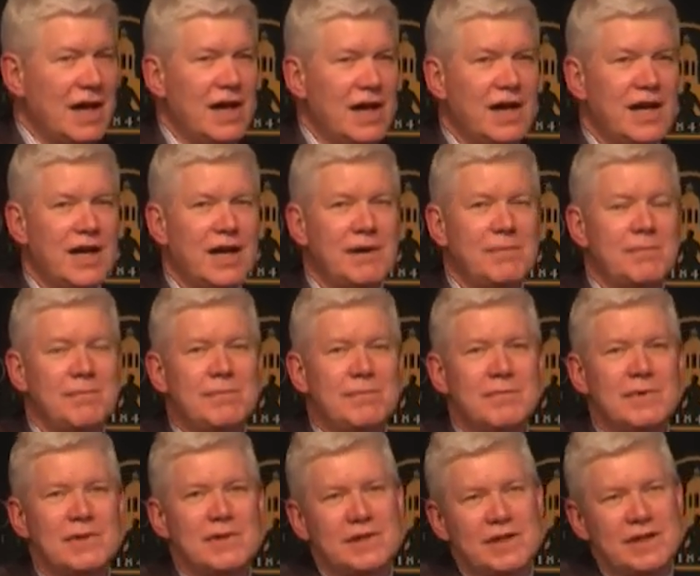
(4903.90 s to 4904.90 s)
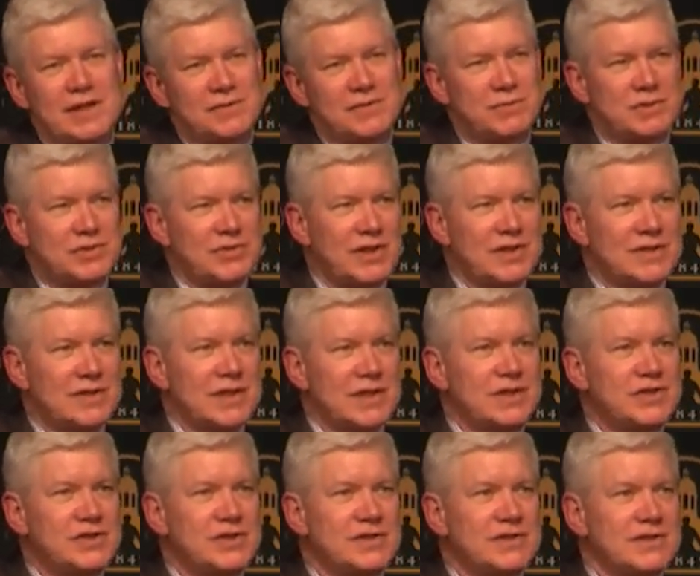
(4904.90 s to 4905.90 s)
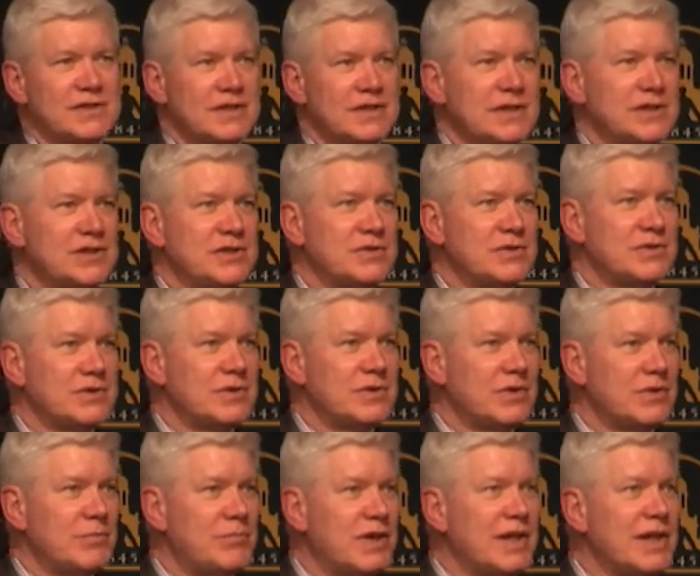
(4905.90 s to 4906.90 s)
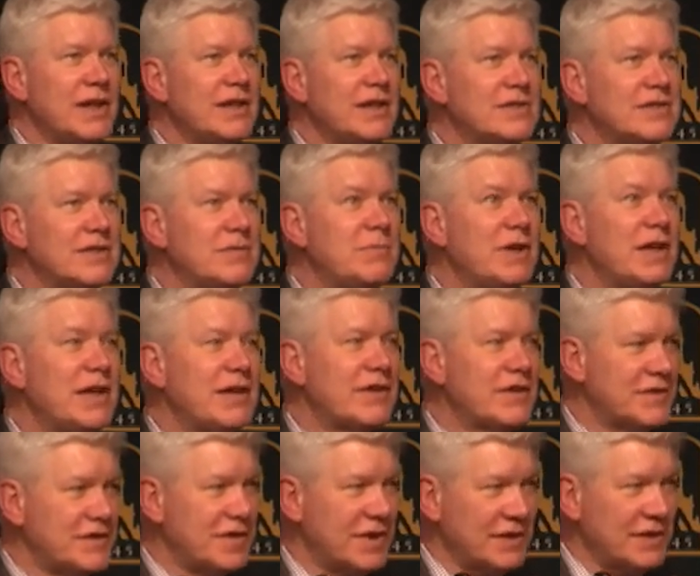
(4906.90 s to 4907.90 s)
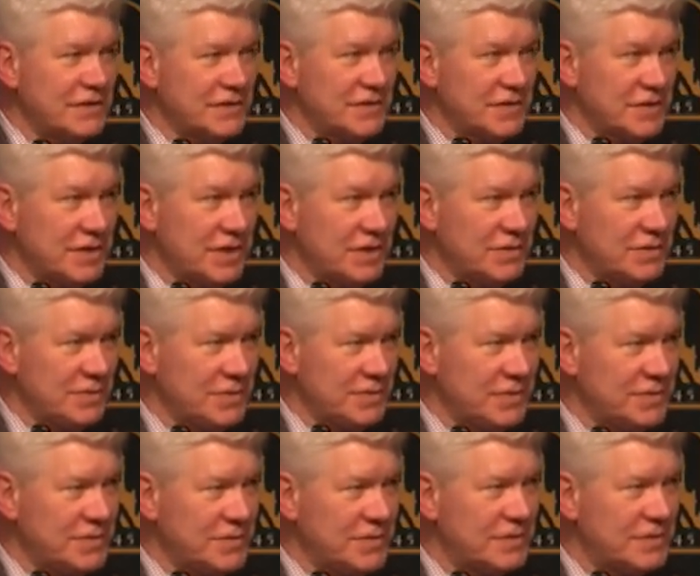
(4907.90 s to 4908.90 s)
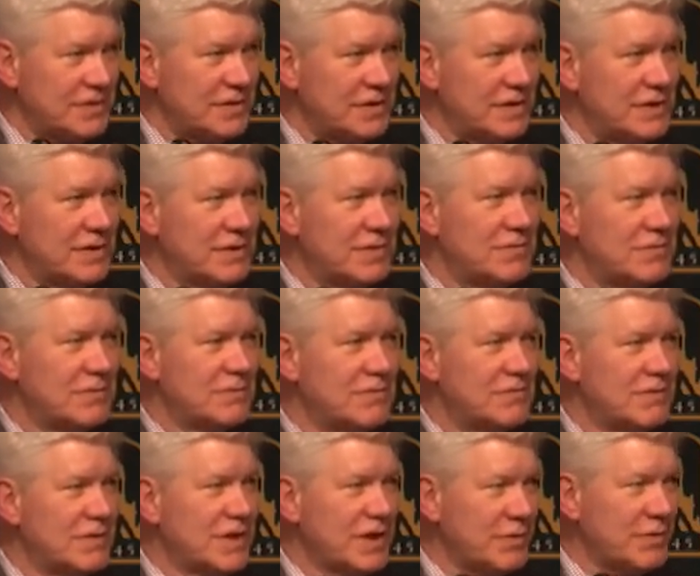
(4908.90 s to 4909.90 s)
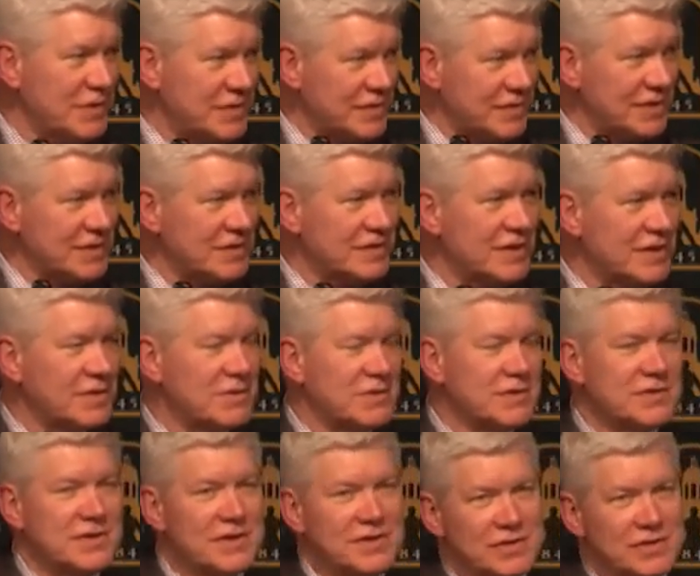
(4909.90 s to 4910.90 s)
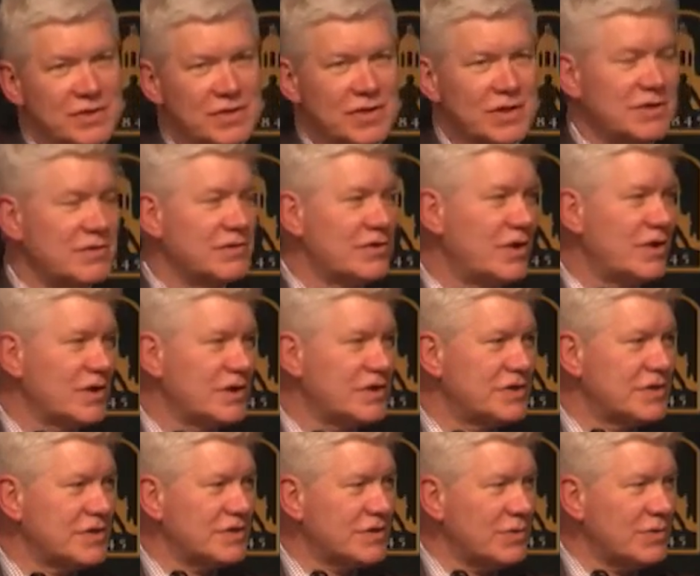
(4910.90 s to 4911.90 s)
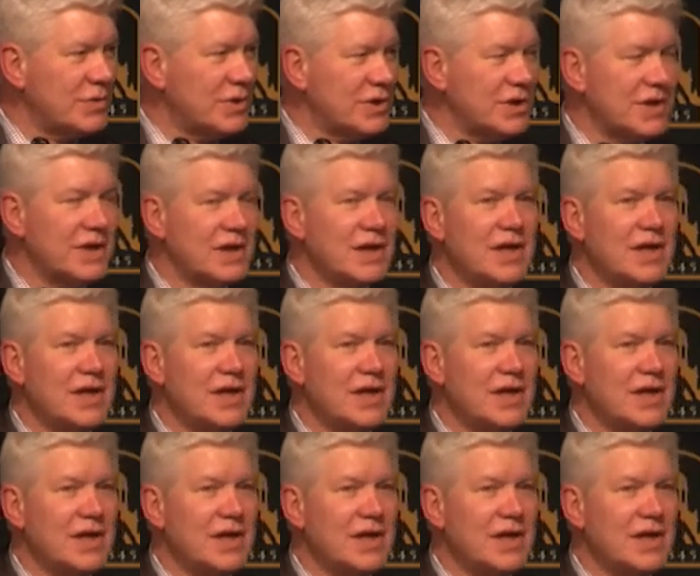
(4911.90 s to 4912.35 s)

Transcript: Um, in the case where translation is at issue, you know, bringing to bear a set of skills, uh, linguistic skills, historical knowledge, and so on